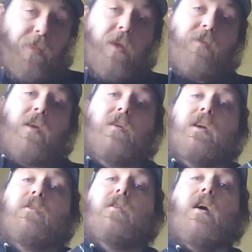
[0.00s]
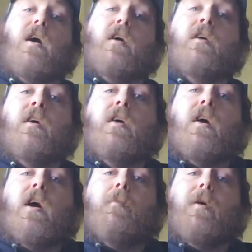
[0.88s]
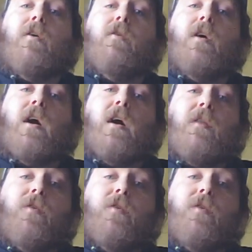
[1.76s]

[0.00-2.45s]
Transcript: thing that you'll hear a lot about the